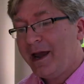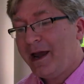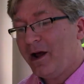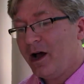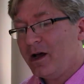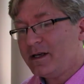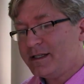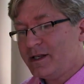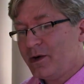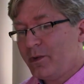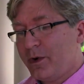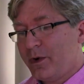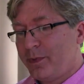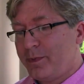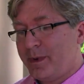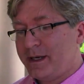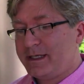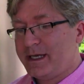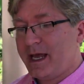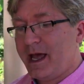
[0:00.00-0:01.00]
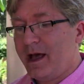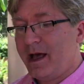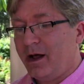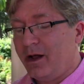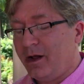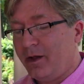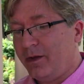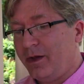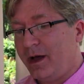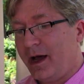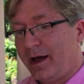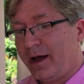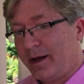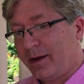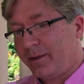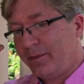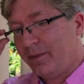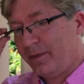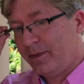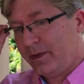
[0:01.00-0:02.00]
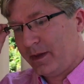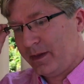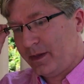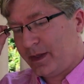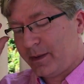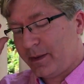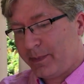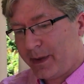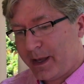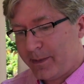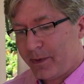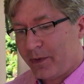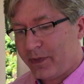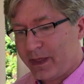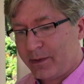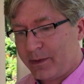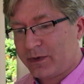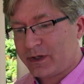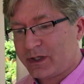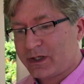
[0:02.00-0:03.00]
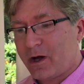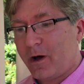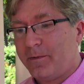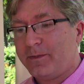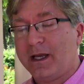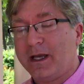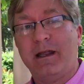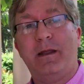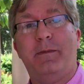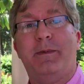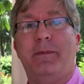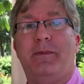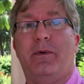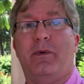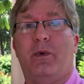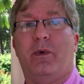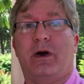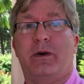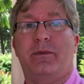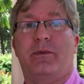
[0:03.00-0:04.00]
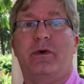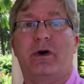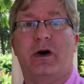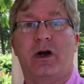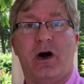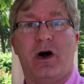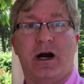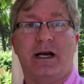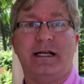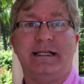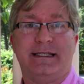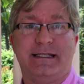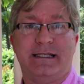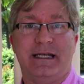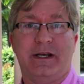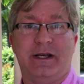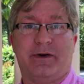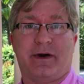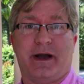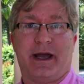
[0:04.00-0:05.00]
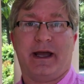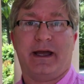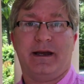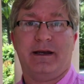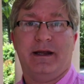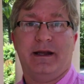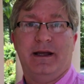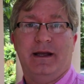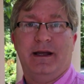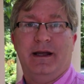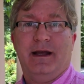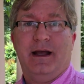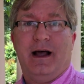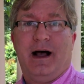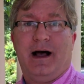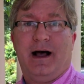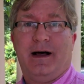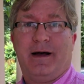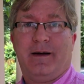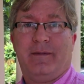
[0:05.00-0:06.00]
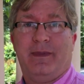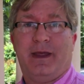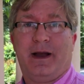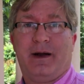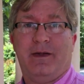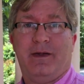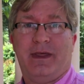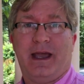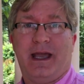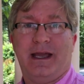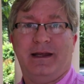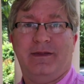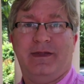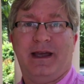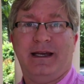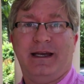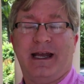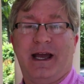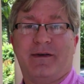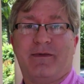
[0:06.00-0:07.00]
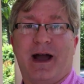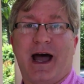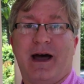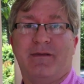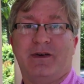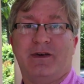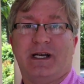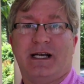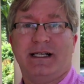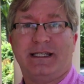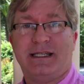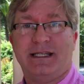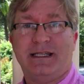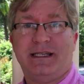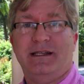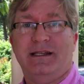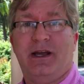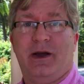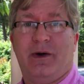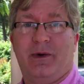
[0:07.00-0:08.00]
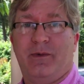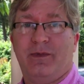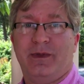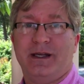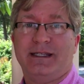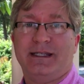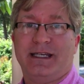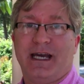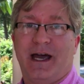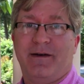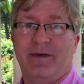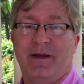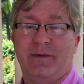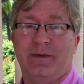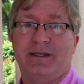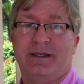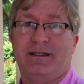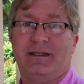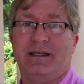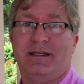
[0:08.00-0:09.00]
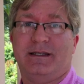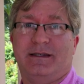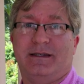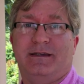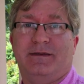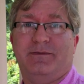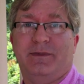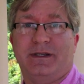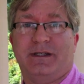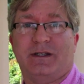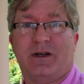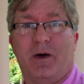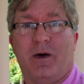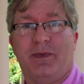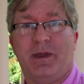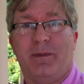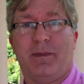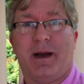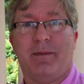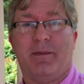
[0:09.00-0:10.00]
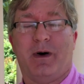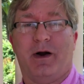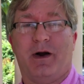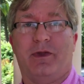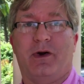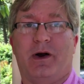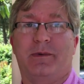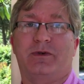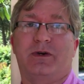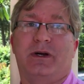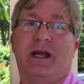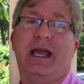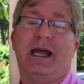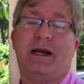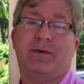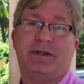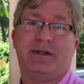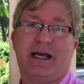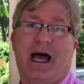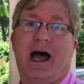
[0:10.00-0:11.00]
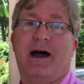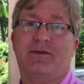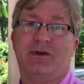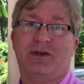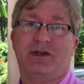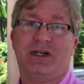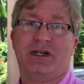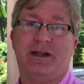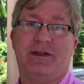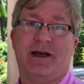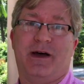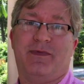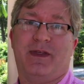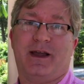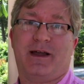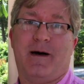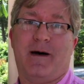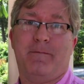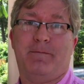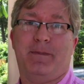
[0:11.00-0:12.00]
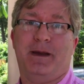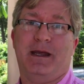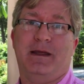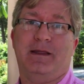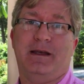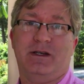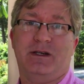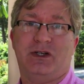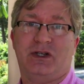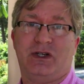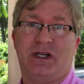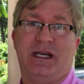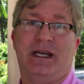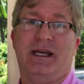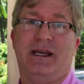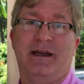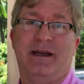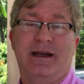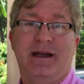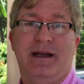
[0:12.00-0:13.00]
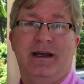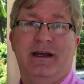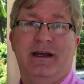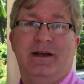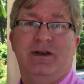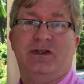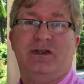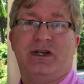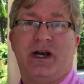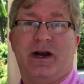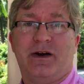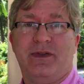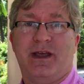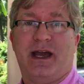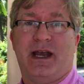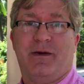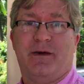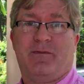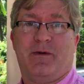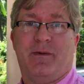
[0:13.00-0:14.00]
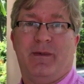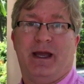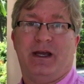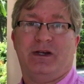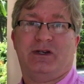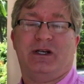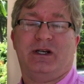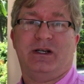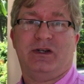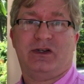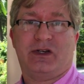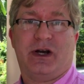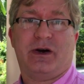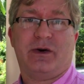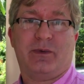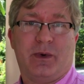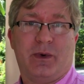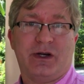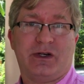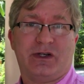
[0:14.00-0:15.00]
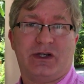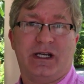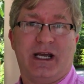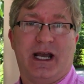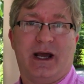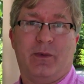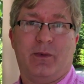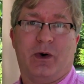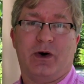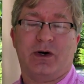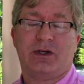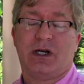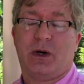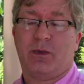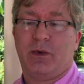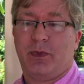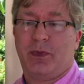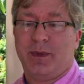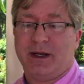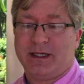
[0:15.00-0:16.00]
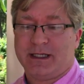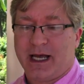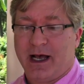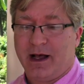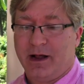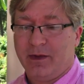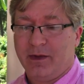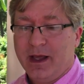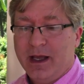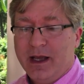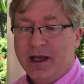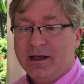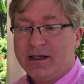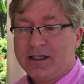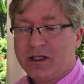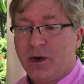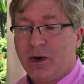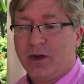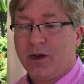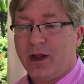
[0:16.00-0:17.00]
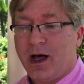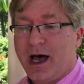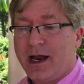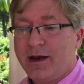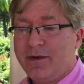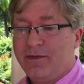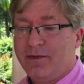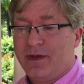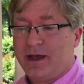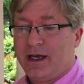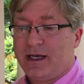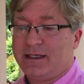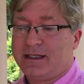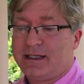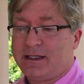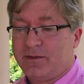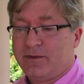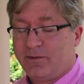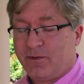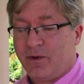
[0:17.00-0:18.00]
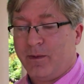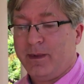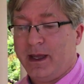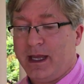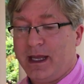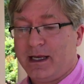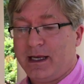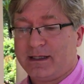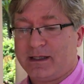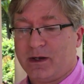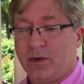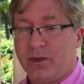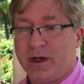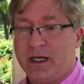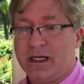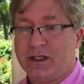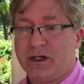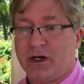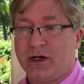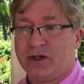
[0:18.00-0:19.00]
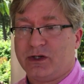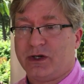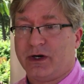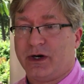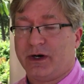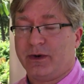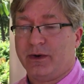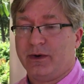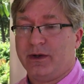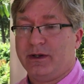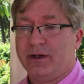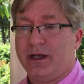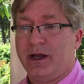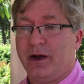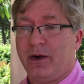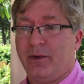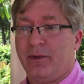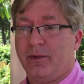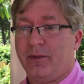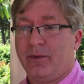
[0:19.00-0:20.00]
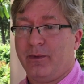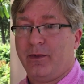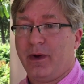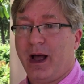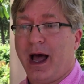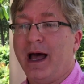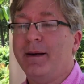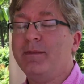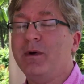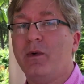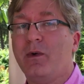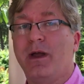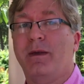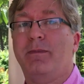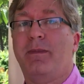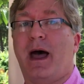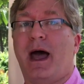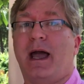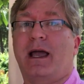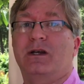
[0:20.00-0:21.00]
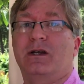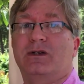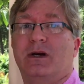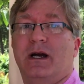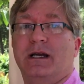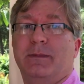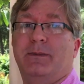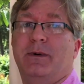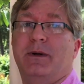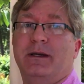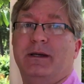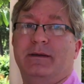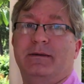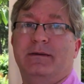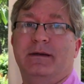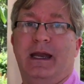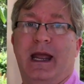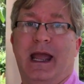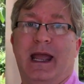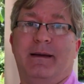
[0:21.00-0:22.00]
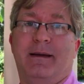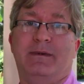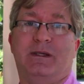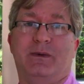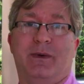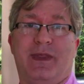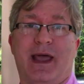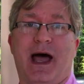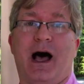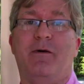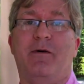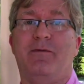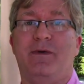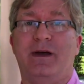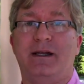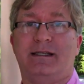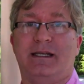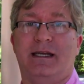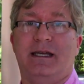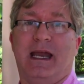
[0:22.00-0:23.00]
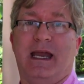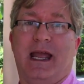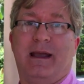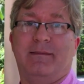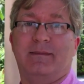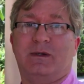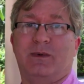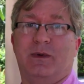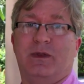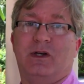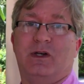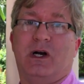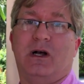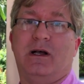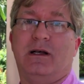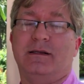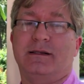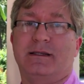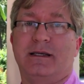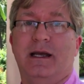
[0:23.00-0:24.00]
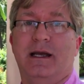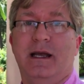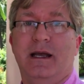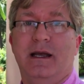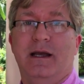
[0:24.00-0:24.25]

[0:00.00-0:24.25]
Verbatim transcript: And also with Mattel, um, the people that were sculpting and the people working were a guarded secret. Mm -hmm. um, they they never advertised that you know the Steffi was was sculpted by Martha Armstrong Hanna. It was after she left the company that she shared that information and shared what she had worked on with Mattel. So a lot of this, for me as a researcher, you know, I'm going back and trying to put names with outfits and names with dolls